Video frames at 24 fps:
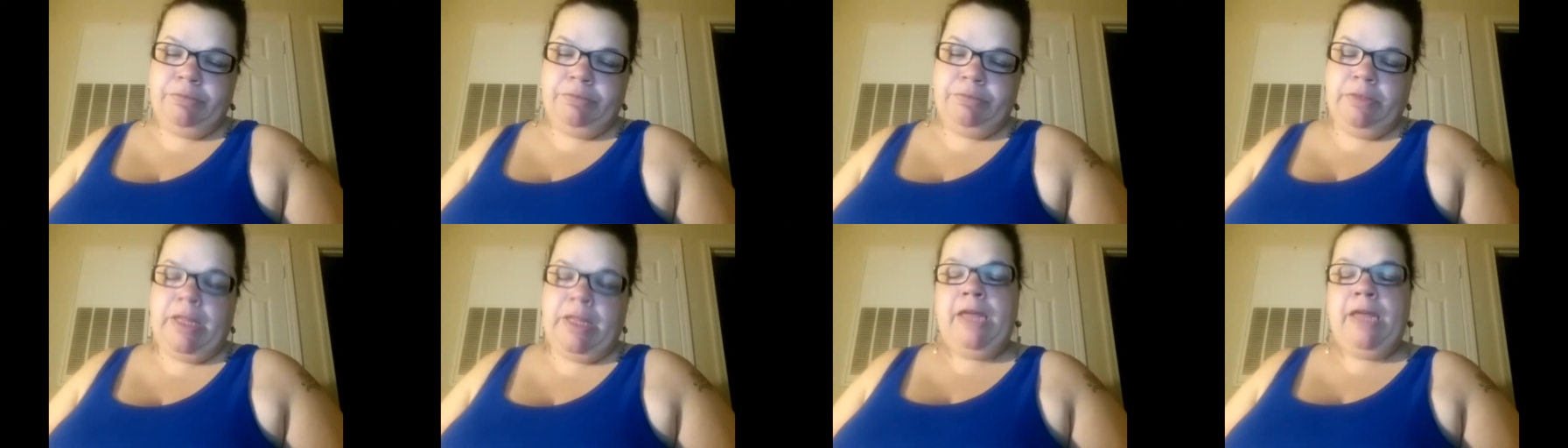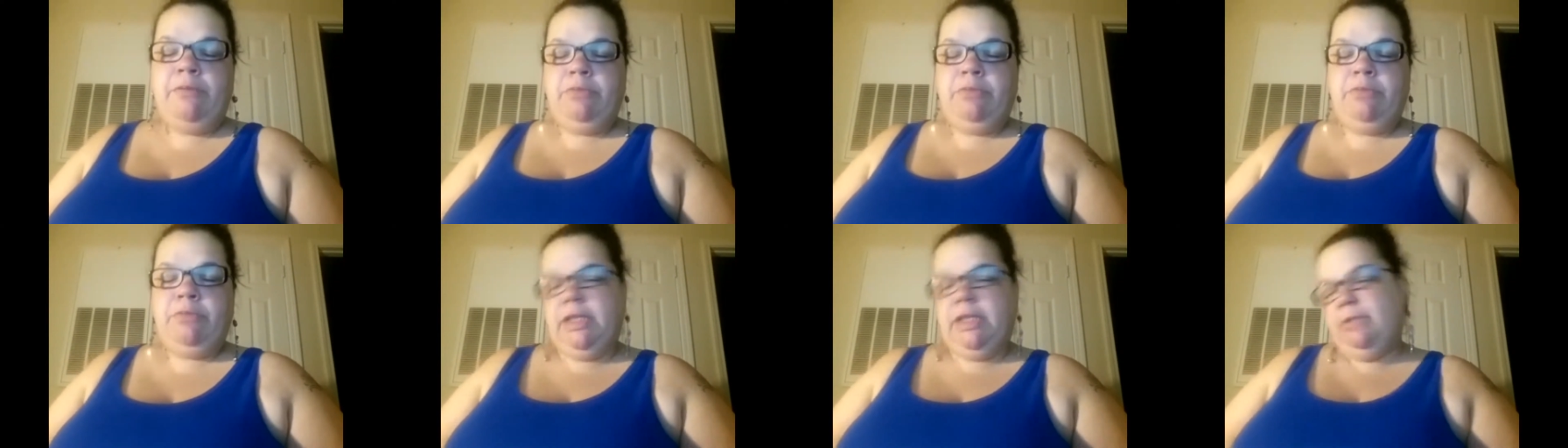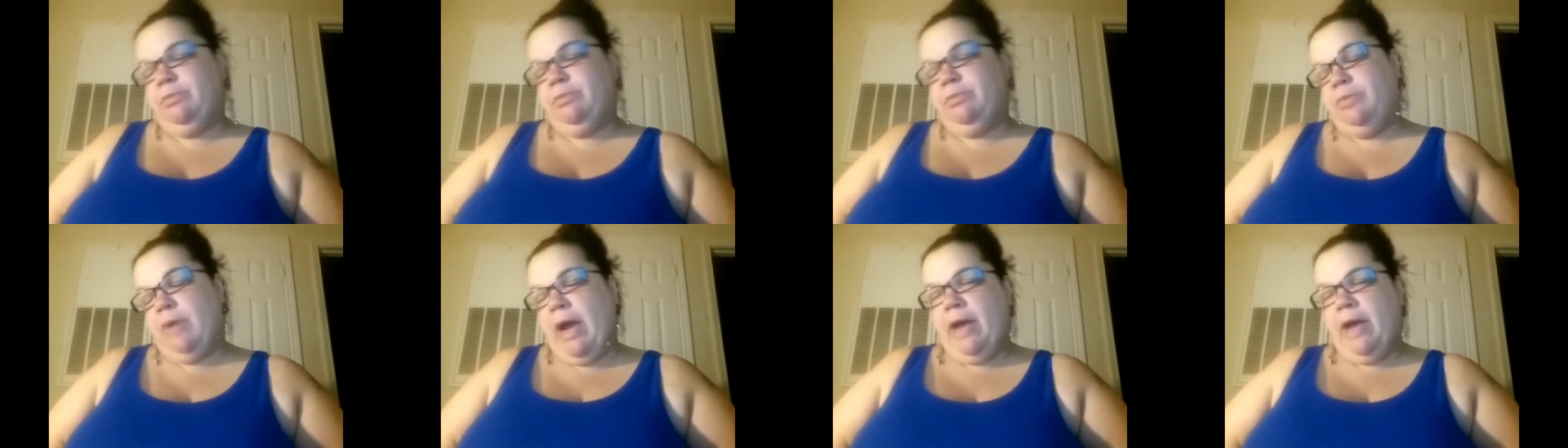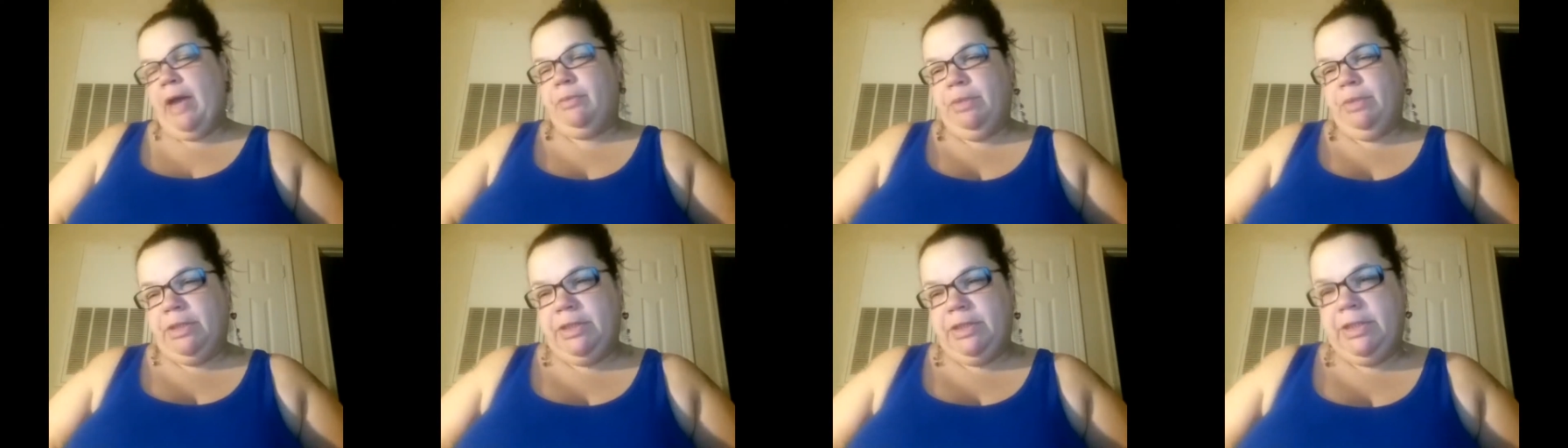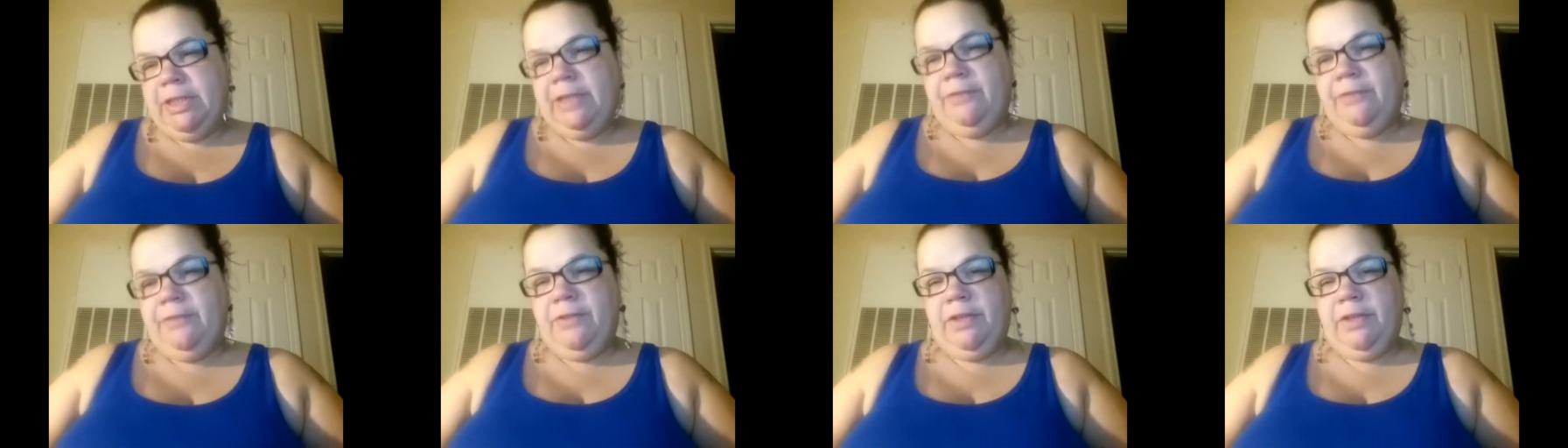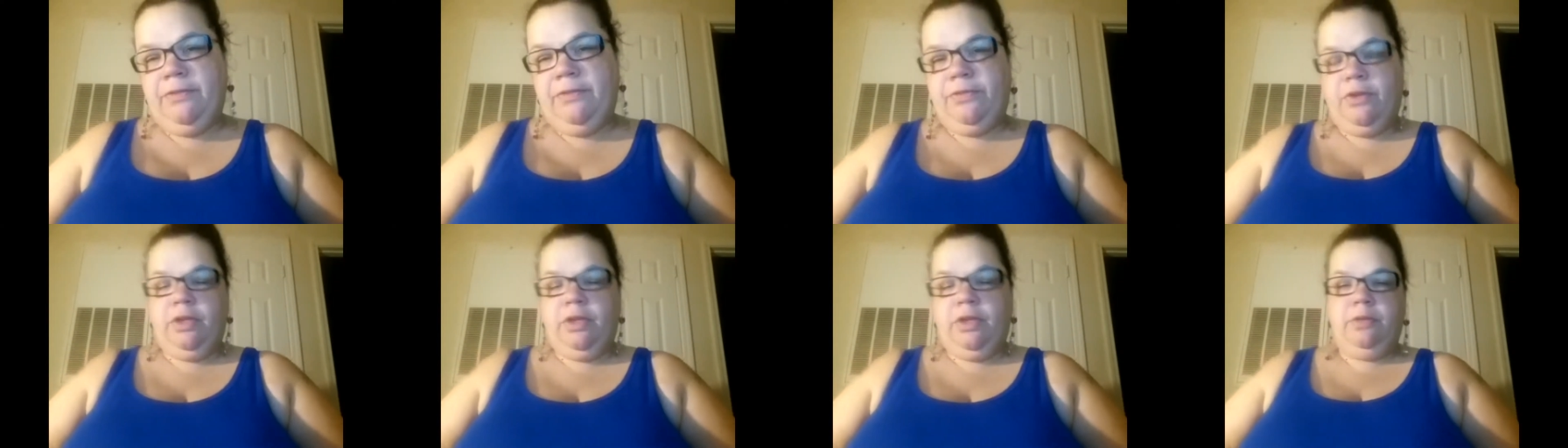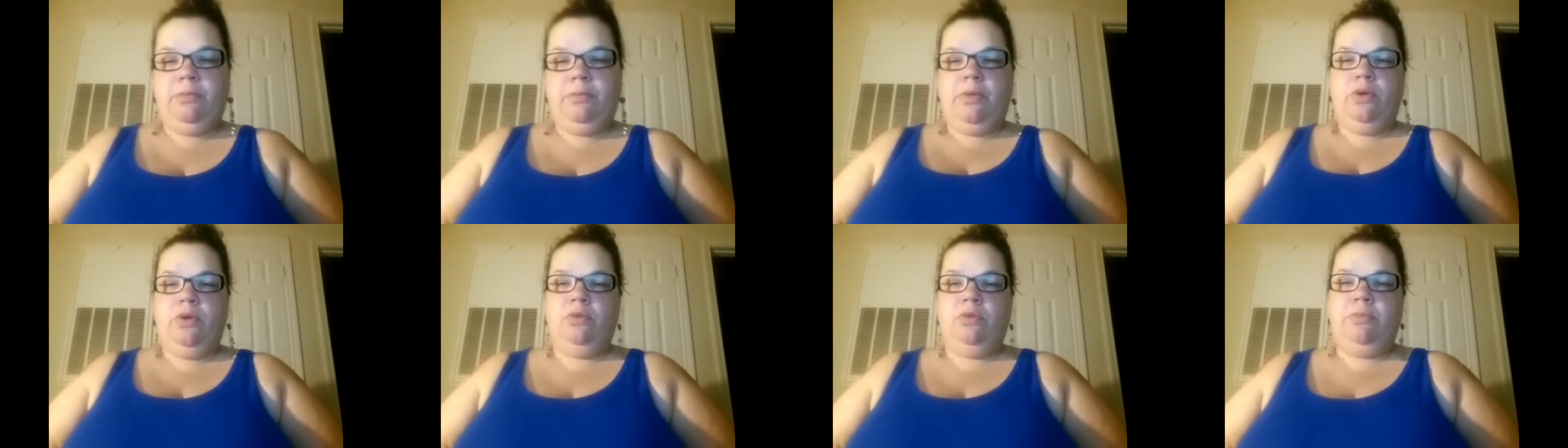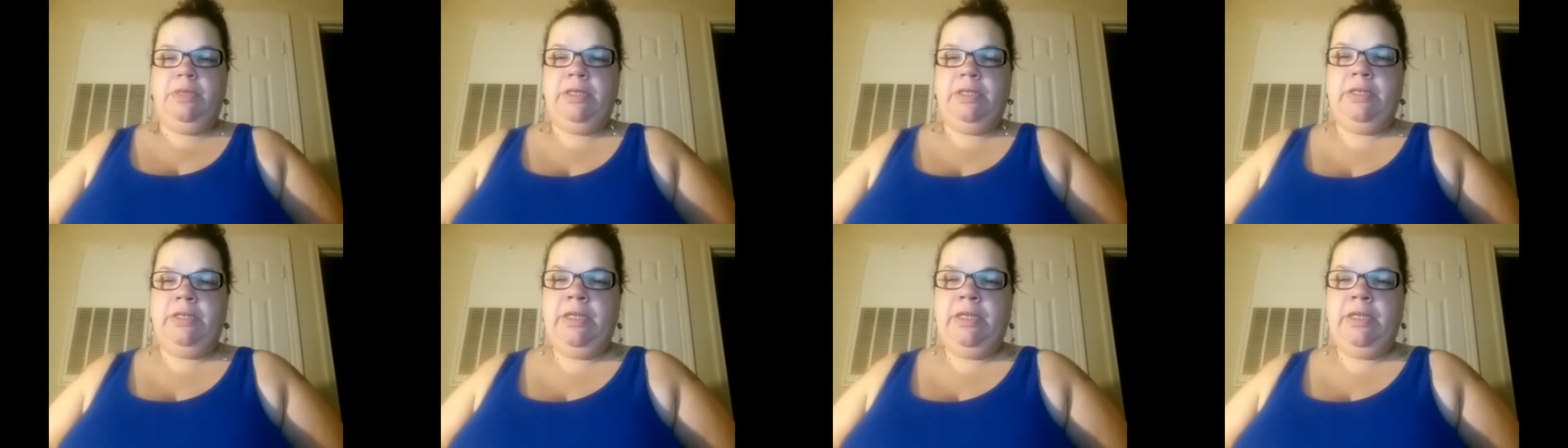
named it, Pride Buzz TV for the moment.